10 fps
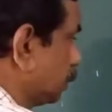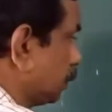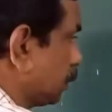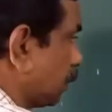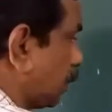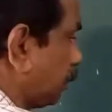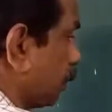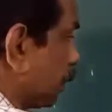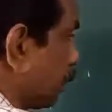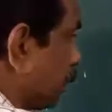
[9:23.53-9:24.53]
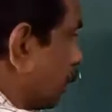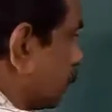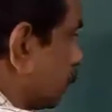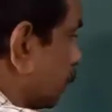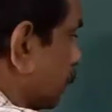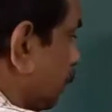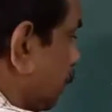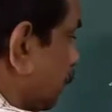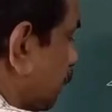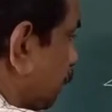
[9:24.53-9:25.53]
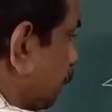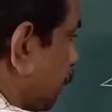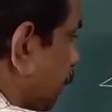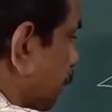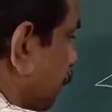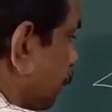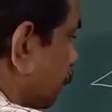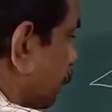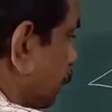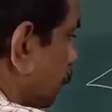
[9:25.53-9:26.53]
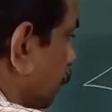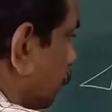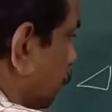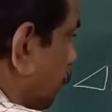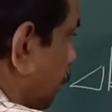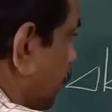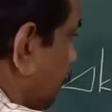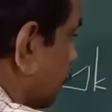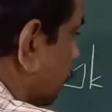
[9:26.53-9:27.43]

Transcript: this can be written as S of K minus